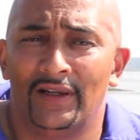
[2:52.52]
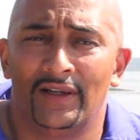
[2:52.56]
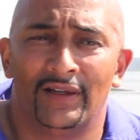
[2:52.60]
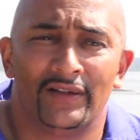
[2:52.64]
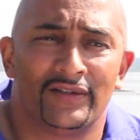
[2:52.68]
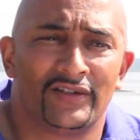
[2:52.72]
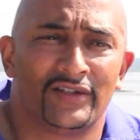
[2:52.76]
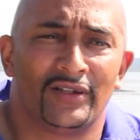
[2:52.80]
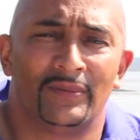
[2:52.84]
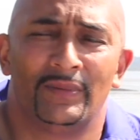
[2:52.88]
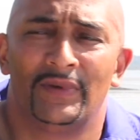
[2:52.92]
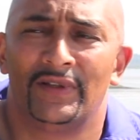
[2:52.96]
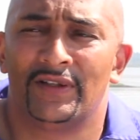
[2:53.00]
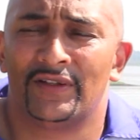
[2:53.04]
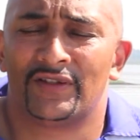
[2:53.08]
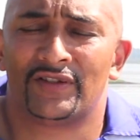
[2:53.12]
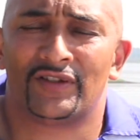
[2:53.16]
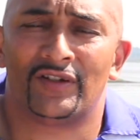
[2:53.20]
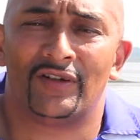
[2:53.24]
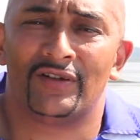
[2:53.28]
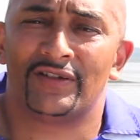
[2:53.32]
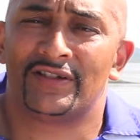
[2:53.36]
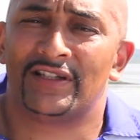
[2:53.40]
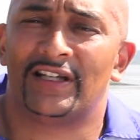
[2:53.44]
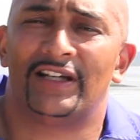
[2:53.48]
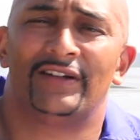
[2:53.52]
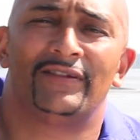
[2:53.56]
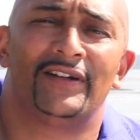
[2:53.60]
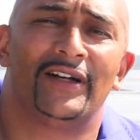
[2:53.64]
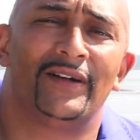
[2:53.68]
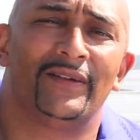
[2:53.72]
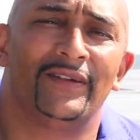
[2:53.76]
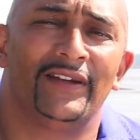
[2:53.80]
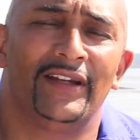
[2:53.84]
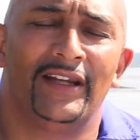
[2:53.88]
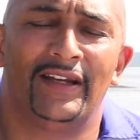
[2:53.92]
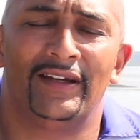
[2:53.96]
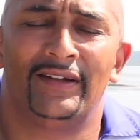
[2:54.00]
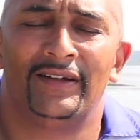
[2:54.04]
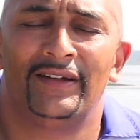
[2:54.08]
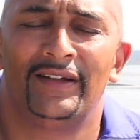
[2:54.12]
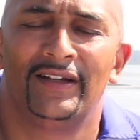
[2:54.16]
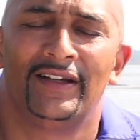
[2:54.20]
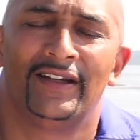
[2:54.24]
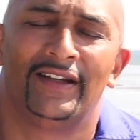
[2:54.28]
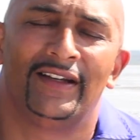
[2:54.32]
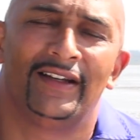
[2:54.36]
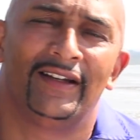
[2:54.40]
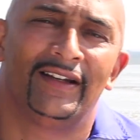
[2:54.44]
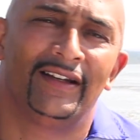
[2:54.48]
some of the songs that are out there
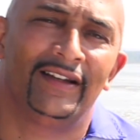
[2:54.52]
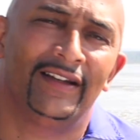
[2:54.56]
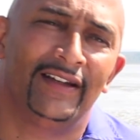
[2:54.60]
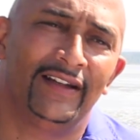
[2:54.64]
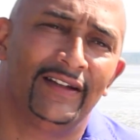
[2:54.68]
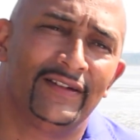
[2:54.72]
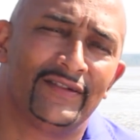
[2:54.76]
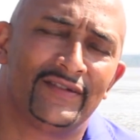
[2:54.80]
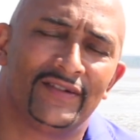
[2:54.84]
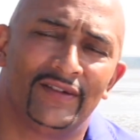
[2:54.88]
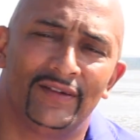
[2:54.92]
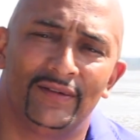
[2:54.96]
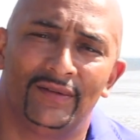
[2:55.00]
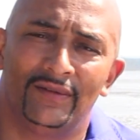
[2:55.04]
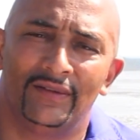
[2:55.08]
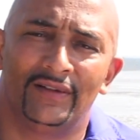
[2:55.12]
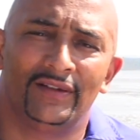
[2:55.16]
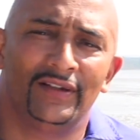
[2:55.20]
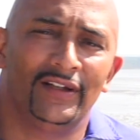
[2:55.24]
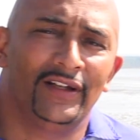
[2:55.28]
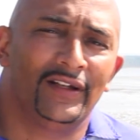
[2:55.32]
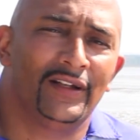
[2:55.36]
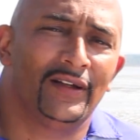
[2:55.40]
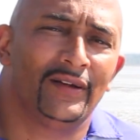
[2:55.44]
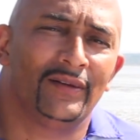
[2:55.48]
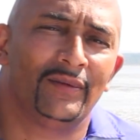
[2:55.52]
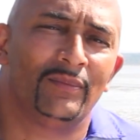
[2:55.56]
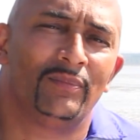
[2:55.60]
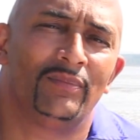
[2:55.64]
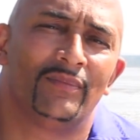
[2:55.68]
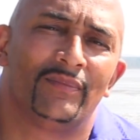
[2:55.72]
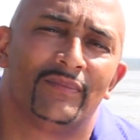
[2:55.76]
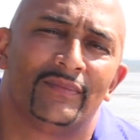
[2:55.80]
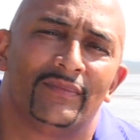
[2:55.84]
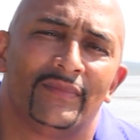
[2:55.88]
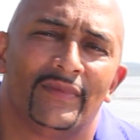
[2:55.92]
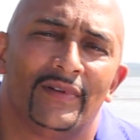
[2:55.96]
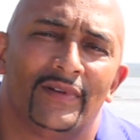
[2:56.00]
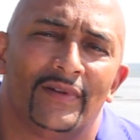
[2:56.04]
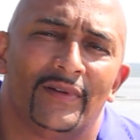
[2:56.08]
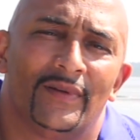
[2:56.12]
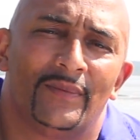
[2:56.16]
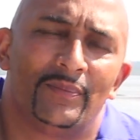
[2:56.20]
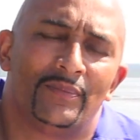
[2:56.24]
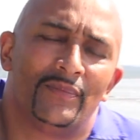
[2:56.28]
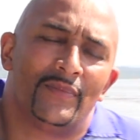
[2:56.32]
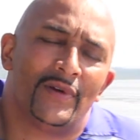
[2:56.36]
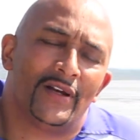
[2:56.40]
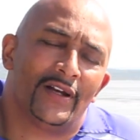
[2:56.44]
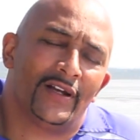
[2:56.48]
into, you know,
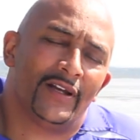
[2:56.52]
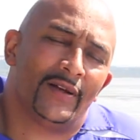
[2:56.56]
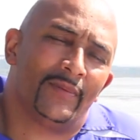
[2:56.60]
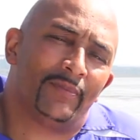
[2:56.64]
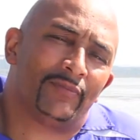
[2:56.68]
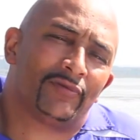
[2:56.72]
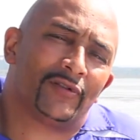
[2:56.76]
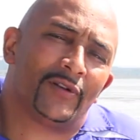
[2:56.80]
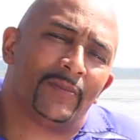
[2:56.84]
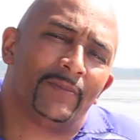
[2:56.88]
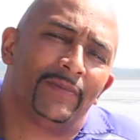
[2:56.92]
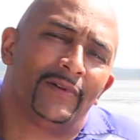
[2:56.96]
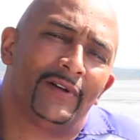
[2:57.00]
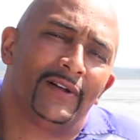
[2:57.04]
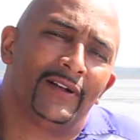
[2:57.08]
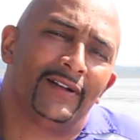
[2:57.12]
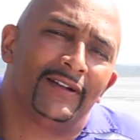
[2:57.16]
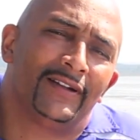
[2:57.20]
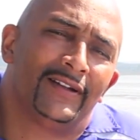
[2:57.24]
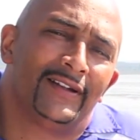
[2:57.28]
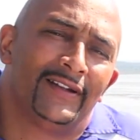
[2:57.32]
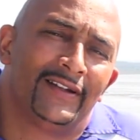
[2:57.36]
proper